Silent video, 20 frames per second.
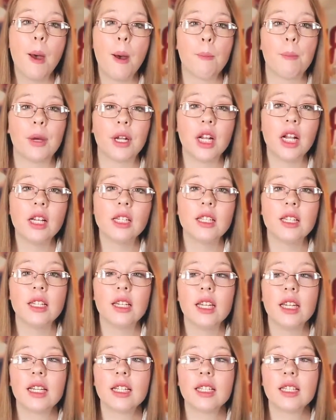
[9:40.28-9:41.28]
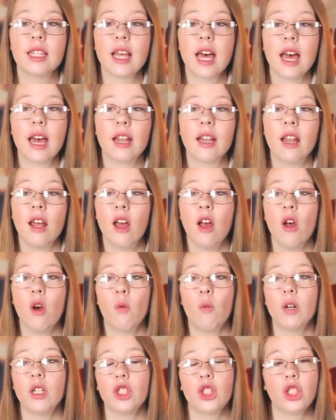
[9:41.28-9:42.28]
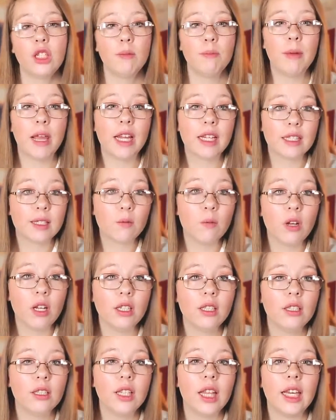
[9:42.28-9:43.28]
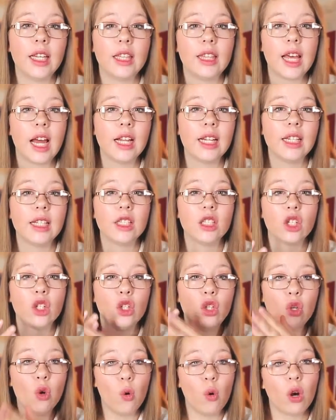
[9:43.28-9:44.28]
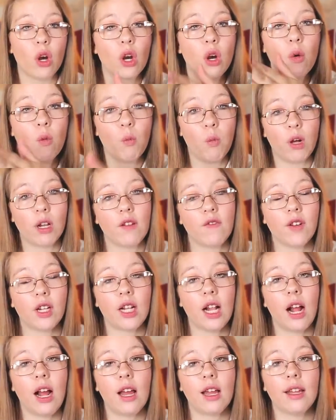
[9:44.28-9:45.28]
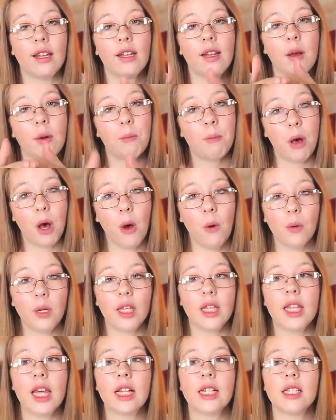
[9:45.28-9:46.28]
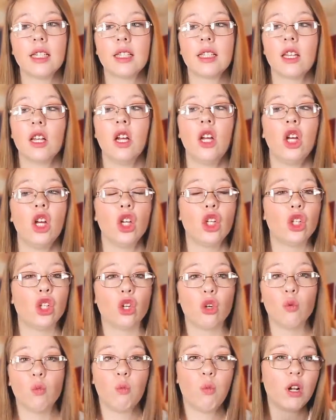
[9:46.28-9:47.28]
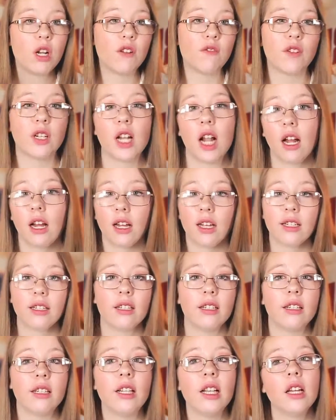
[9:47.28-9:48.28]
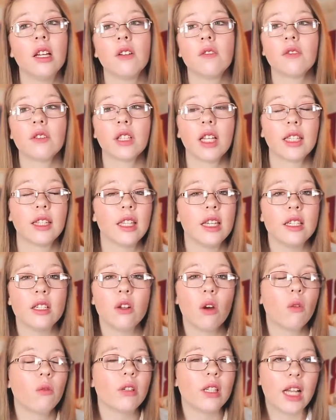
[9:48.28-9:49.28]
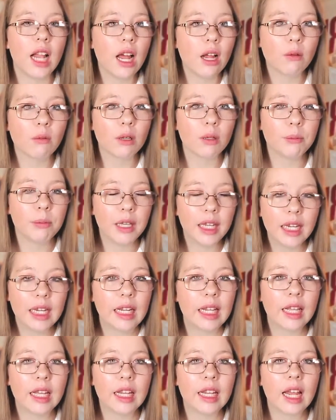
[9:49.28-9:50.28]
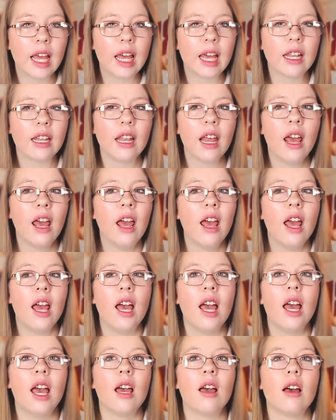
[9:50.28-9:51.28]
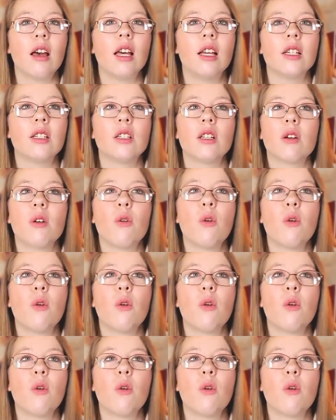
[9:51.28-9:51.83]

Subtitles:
my cousin is that when she mates one, like, that is your one-of-a-kind pony. That is your one-of-a-kind gift. Like, they don't get repeated. And it,